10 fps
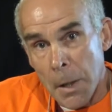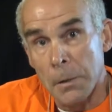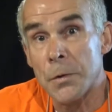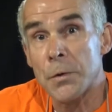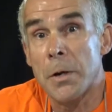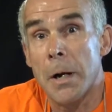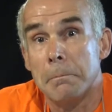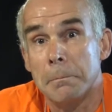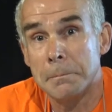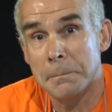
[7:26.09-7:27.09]
Listen
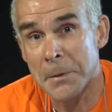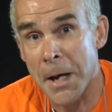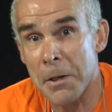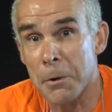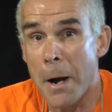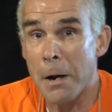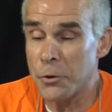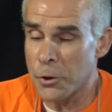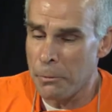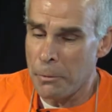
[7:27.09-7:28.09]
up. Gather round,
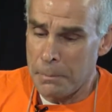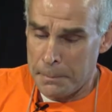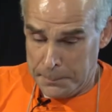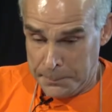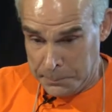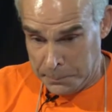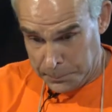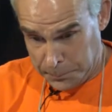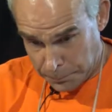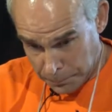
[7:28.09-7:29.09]
children.
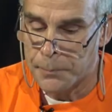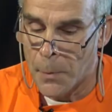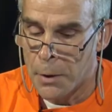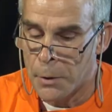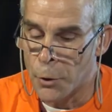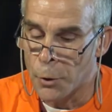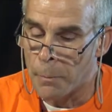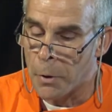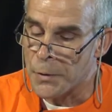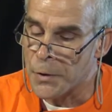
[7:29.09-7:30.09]
You're a
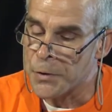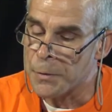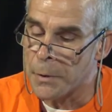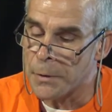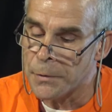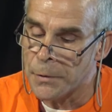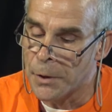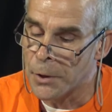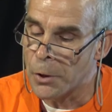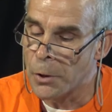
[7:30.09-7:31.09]
participant
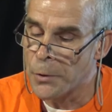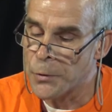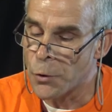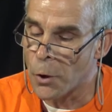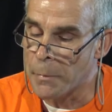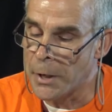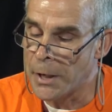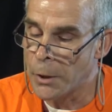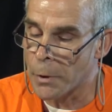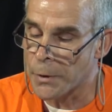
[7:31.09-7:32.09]
in a closed-door
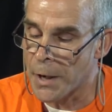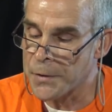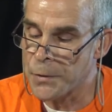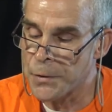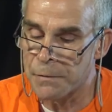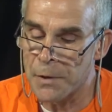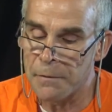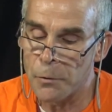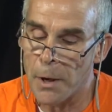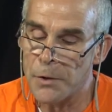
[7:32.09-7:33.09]
meeting where dozens of
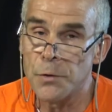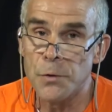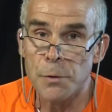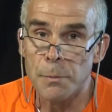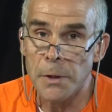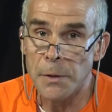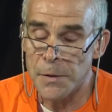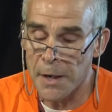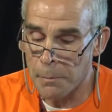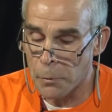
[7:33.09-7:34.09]
tough questions are being
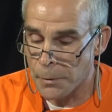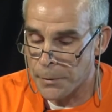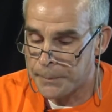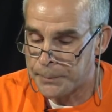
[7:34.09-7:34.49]
tabled.